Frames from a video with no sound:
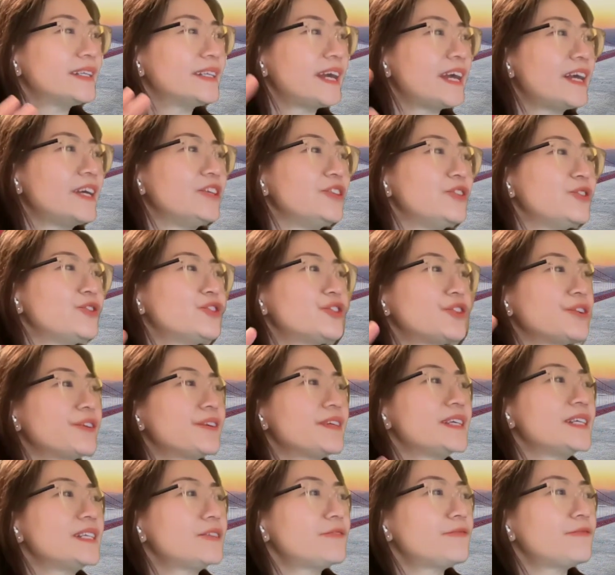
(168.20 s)
that
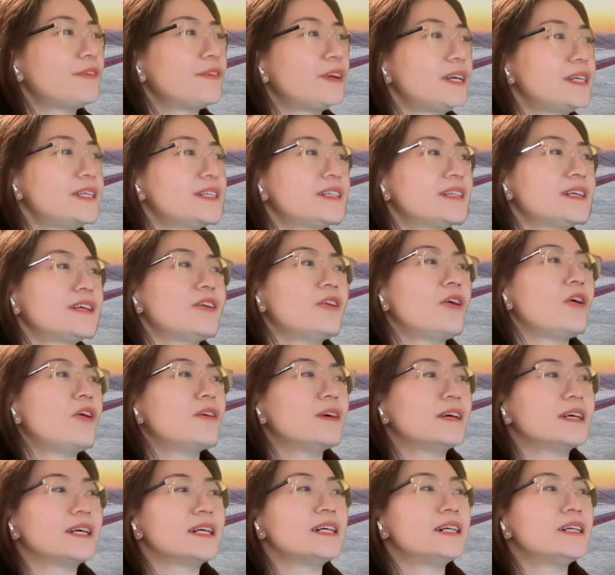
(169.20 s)
usually face the
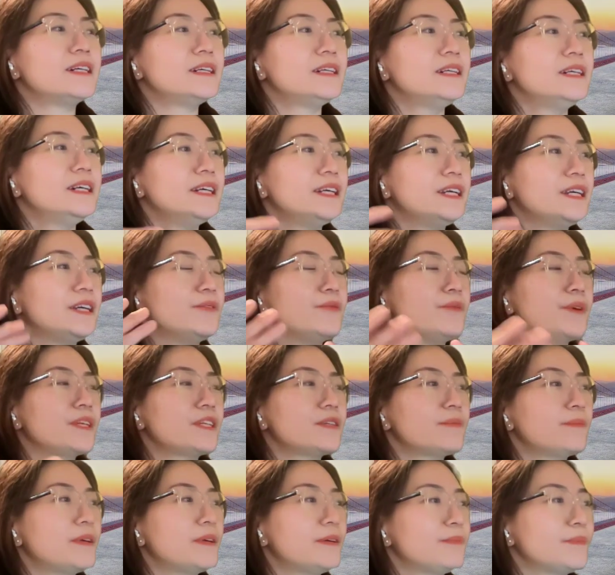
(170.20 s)
longer
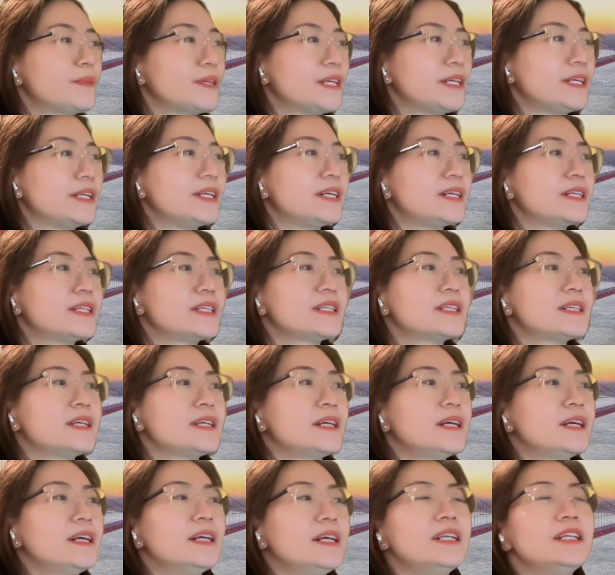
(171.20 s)
investment
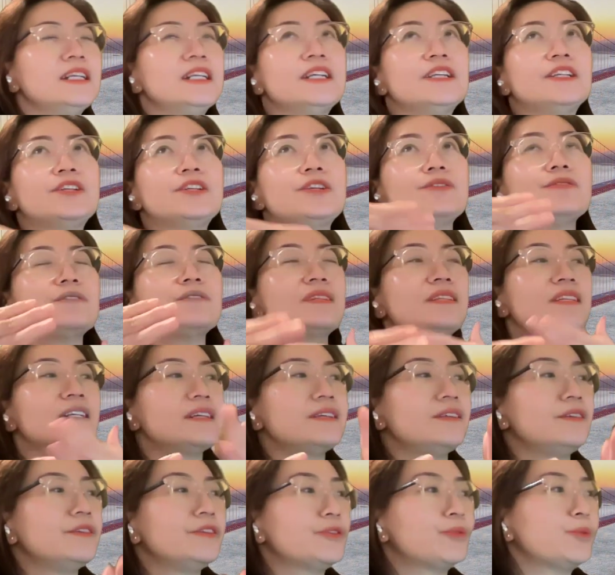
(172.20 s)
periods, reduce
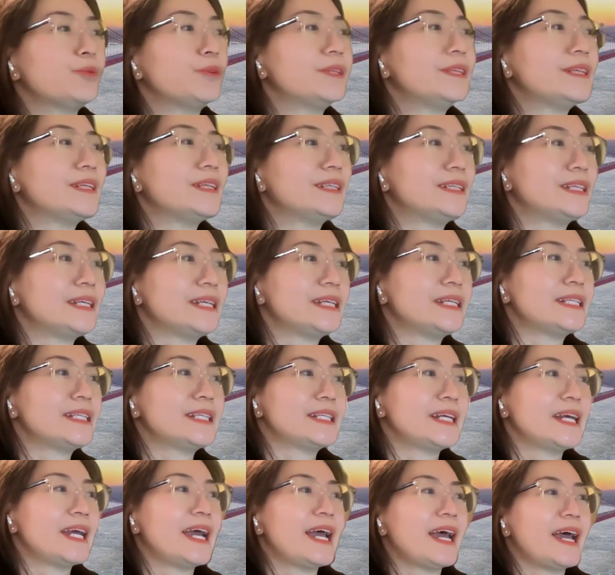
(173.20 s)
the
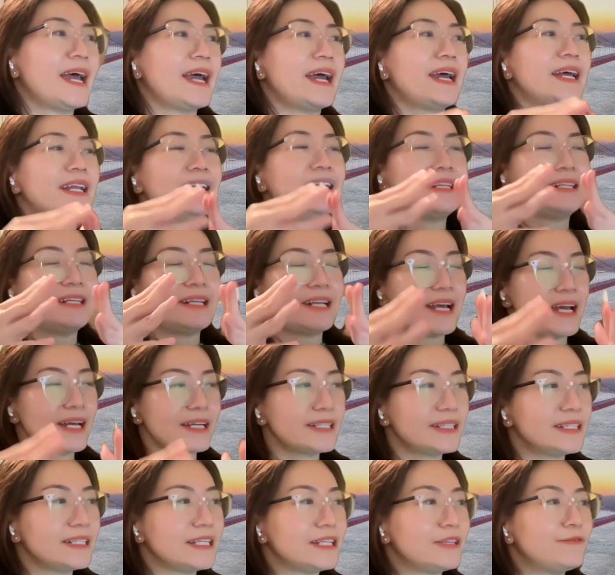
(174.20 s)
liquidities, and
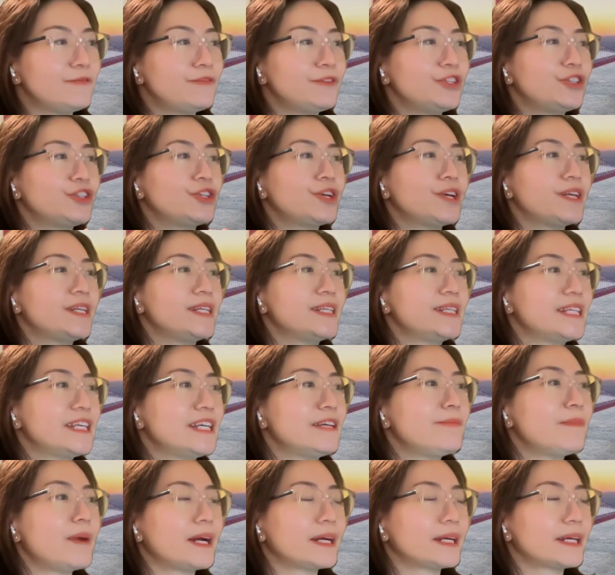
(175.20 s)
less
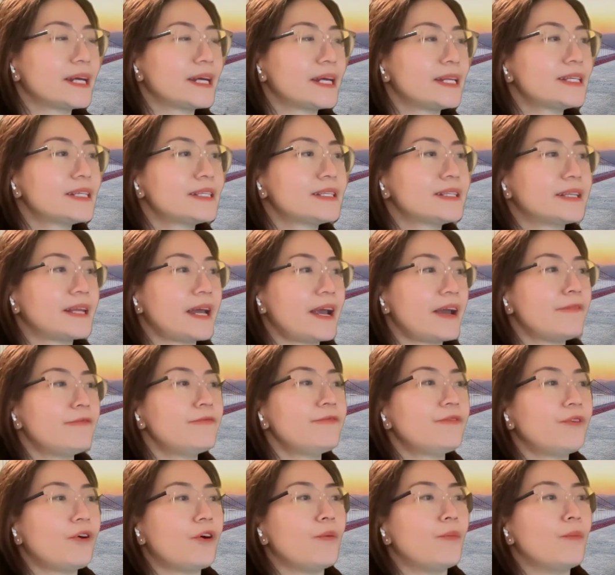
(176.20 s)
efficiency markets
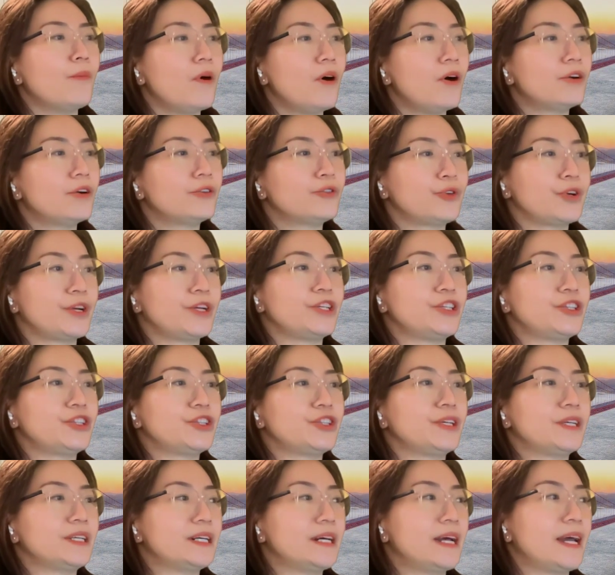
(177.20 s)
than for more
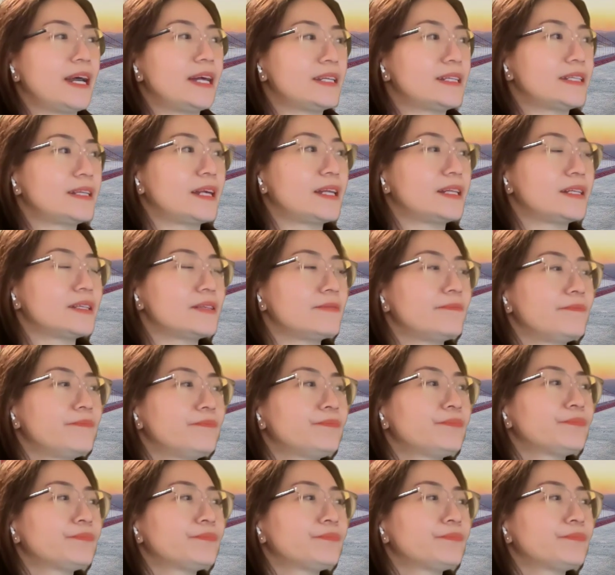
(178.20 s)
traditional assets.